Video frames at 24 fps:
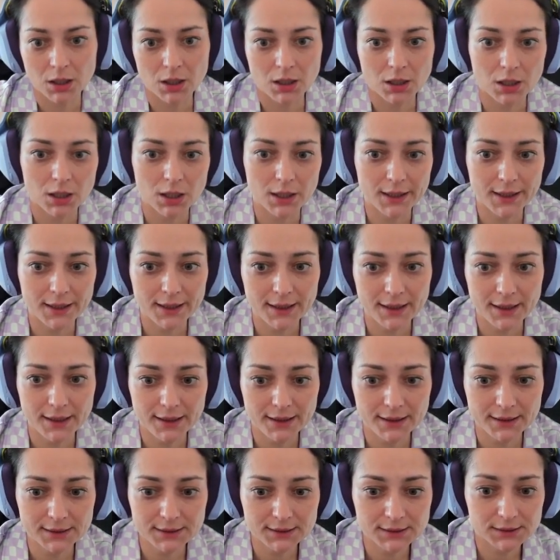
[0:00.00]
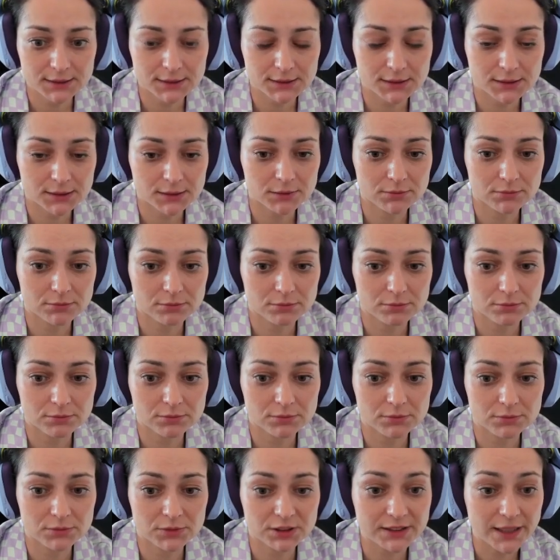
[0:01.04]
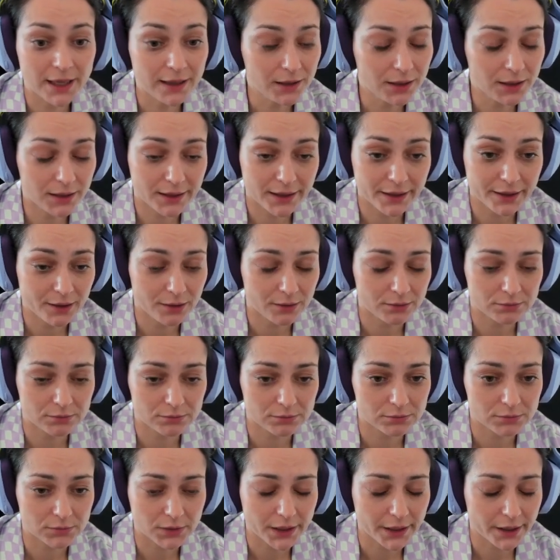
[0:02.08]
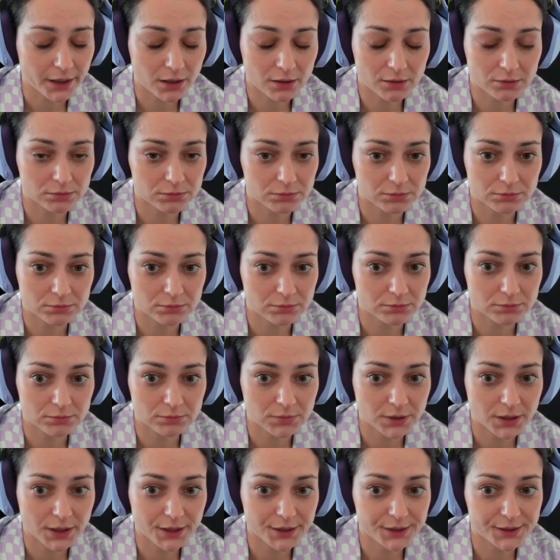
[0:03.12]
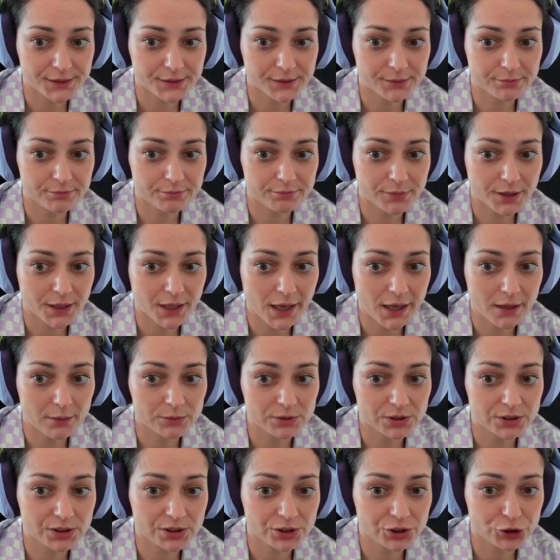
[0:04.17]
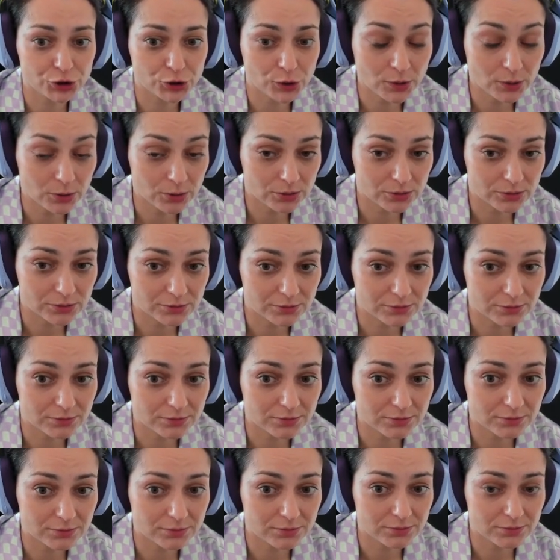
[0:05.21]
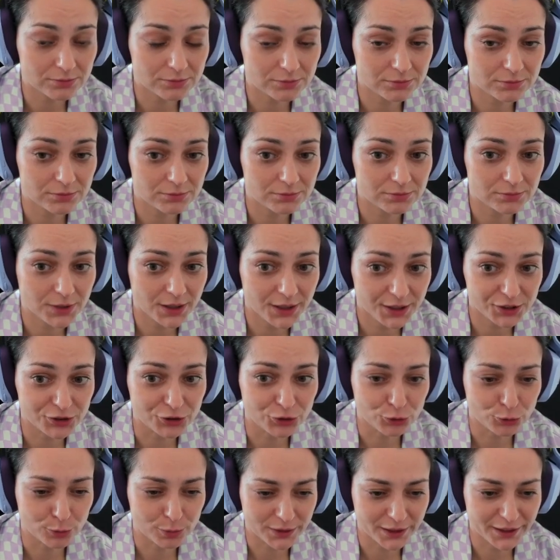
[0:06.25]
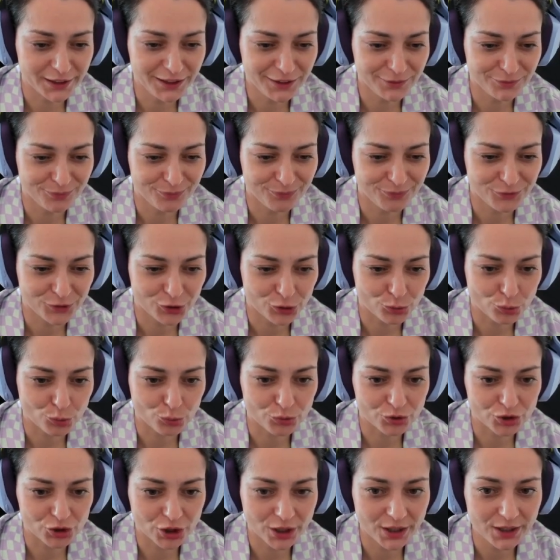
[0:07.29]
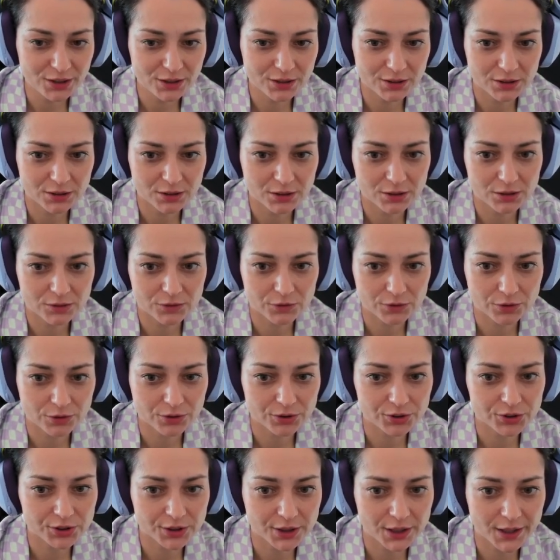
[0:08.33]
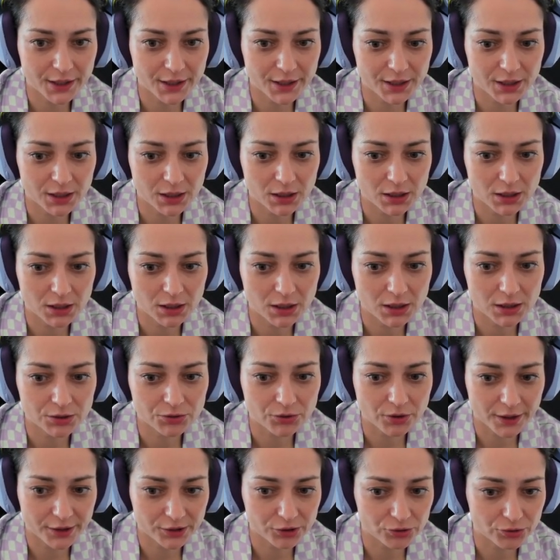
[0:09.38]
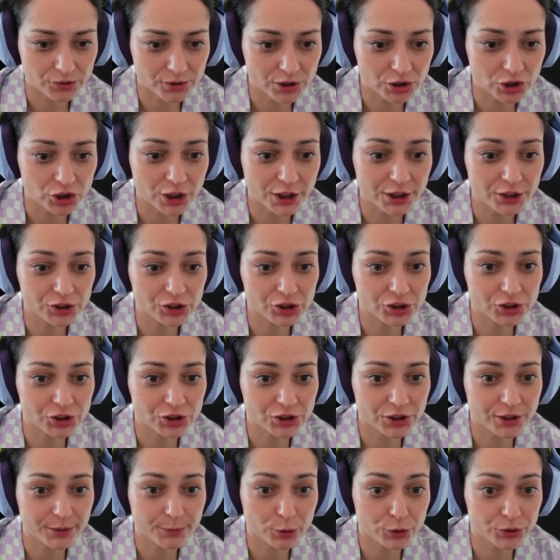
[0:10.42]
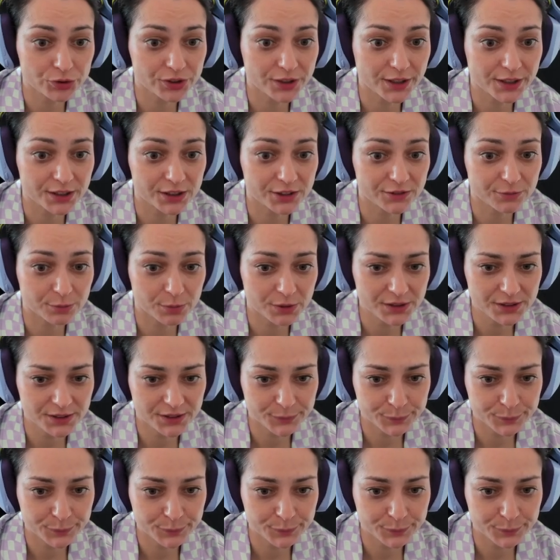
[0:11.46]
And suddenly, like, it became so easy to play. So rook g8. First I tried to exchange the most active piece